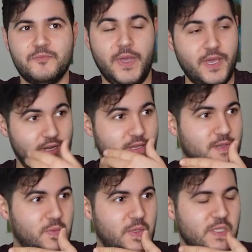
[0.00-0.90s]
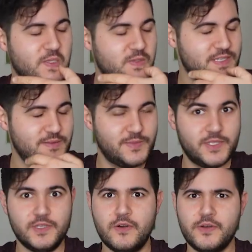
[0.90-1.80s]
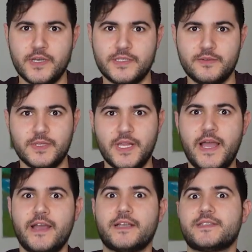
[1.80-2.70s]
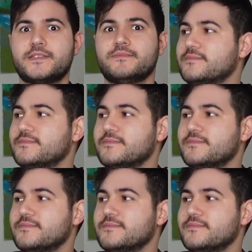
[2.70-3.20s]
Man, I could really use some yoga to relax.